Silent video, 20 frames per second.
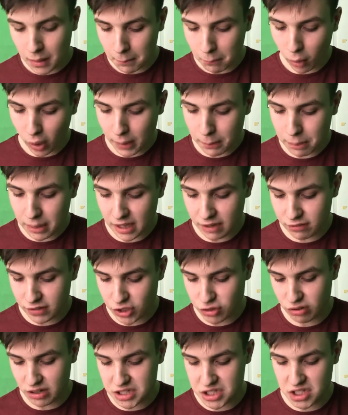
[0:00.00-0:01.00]
My pick for
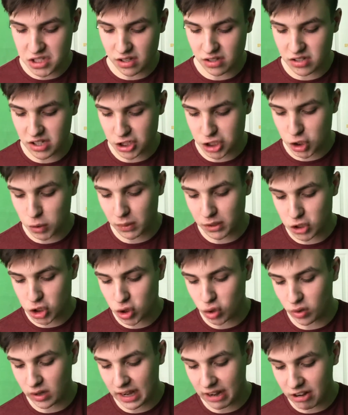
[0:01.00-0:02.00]
this race is the 6-1
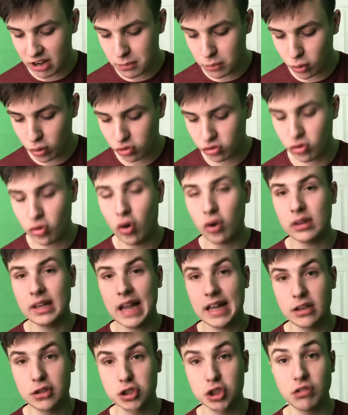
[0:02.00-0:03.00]
shot Gary Moore's
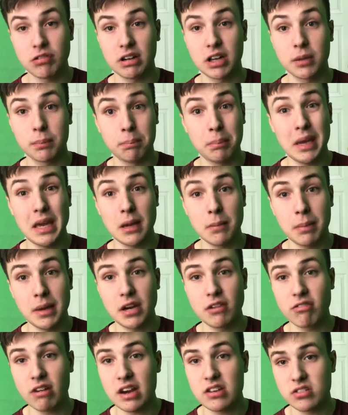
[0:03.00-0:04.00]
Knocknanus, who ran a
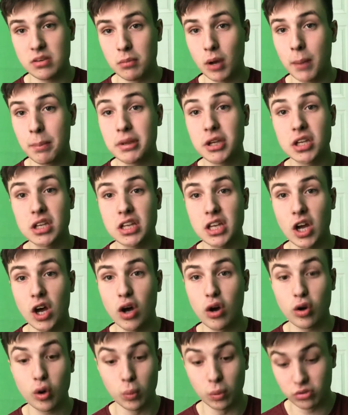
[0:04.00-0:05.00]
big race in my opinion in the
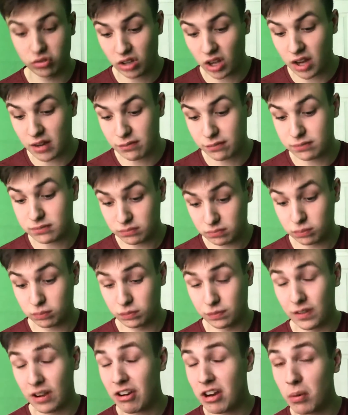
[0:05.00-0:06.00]
Arkle. Was going
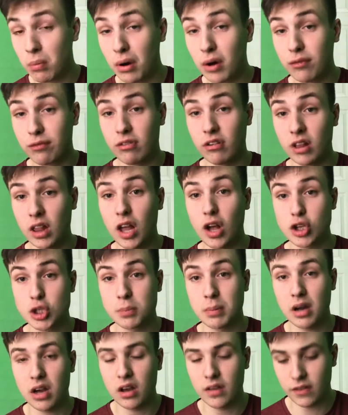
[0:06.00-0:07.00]
very well for a
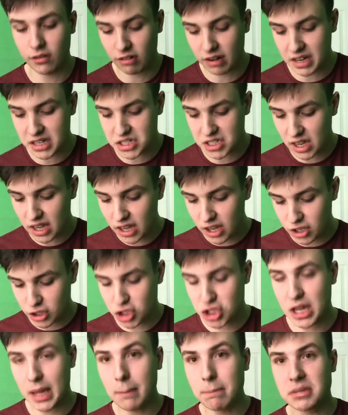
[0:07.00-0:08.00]
large part of the race.
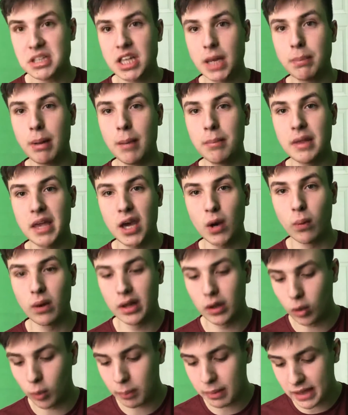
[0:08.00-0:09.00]
Just emptied up the hill
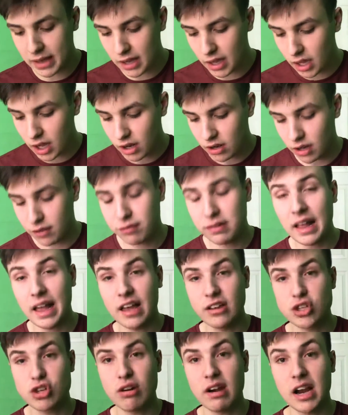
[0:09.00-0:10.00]
a little bit. A
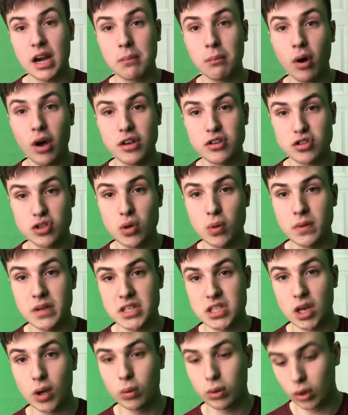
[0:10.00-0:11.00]
flatter track might suit
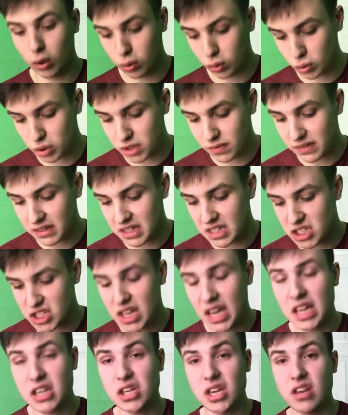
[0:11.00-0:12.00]
this older horse. I think he's
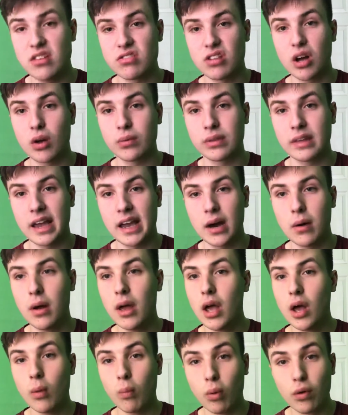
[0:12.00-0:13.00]
10 years old
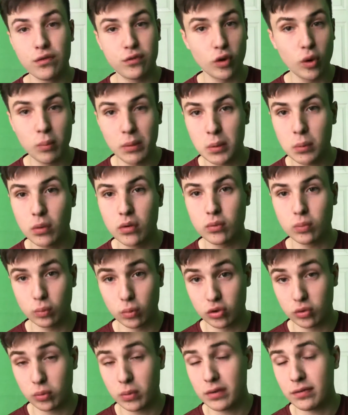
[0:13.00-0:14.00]
now.
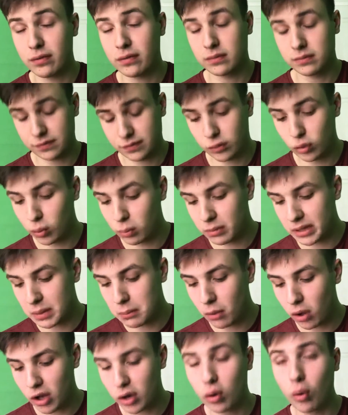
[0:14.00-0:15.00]
Was with
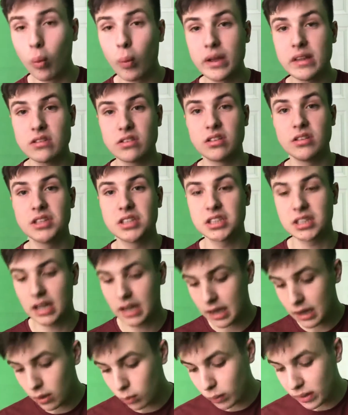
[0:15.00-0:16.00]
Michael Winters.
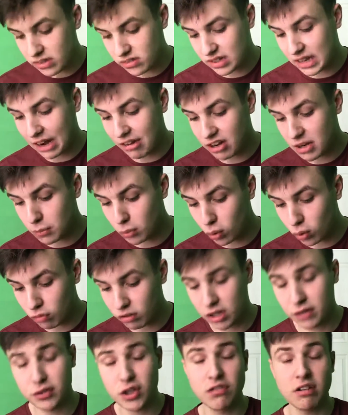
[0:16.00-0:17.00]
Went to Gary Moore,
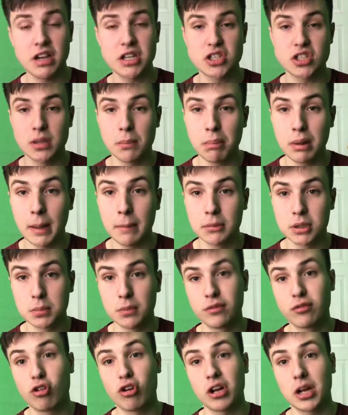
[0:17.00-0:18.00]
won a few races at Plumpton
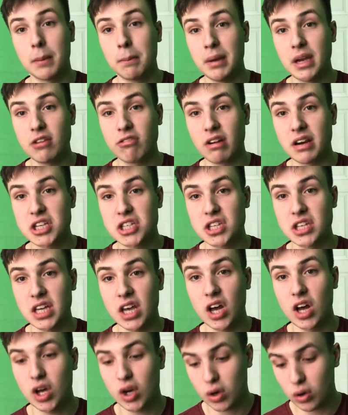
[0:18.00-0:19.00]
before running a big race in the
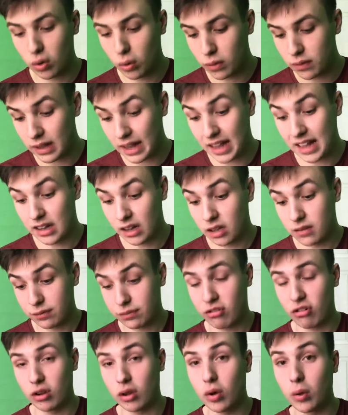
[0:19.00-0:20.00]
Arkle
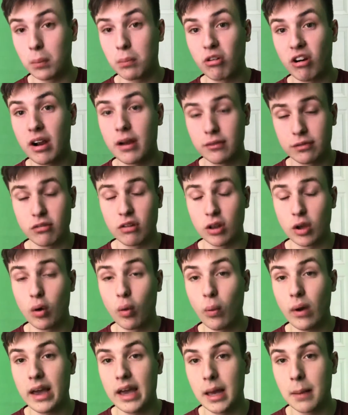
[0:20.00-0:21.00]
for a
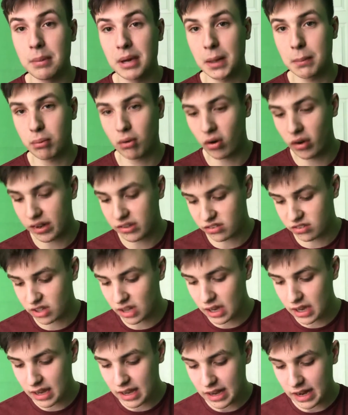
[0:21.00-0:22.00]
long way at a big
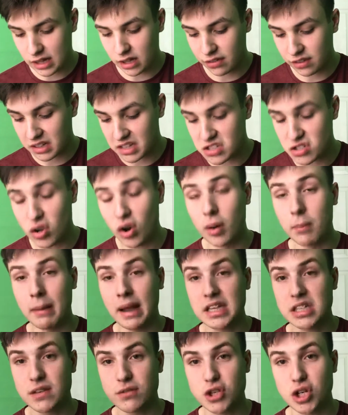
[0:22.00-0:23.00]
price. and I think he's got a
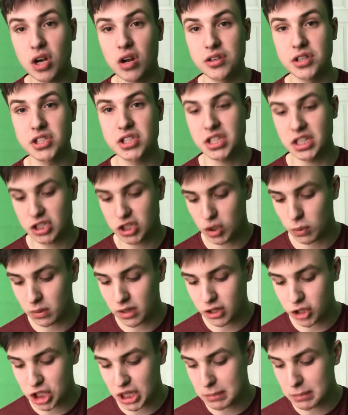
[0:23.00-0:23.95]
massive chance at 6 to 1.